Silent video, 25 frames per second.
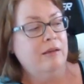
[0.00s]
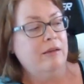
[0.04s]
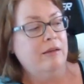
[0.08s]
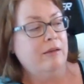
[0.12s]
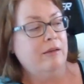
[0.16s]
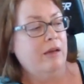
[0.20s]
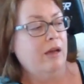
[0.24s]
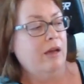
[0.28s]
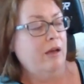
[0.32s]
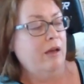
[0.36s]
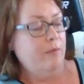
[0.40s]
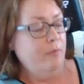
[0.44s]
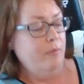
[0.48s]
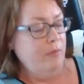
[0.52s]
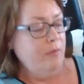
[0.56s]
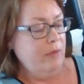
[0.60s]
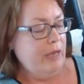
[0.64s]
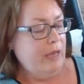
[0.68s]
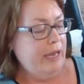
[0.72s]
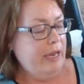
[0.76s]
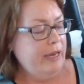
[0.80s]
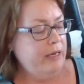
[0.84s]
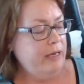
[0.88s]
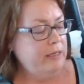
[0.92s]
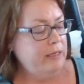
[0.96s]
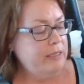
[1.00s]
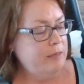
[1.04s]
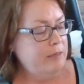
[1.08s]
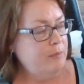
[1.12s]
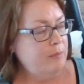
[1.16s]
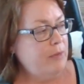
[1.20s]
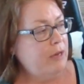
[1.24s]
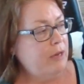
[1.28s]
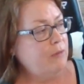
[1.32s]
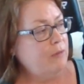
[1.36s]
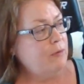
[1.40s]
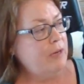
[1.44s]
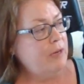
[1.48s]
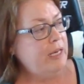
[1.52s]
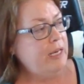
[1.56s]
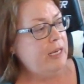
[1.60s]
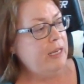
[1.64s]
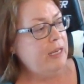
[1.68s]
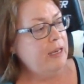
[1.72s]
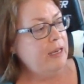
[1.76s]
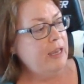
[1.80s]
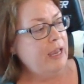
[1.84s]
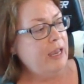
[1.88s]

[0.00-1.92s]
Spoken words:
I did my reading,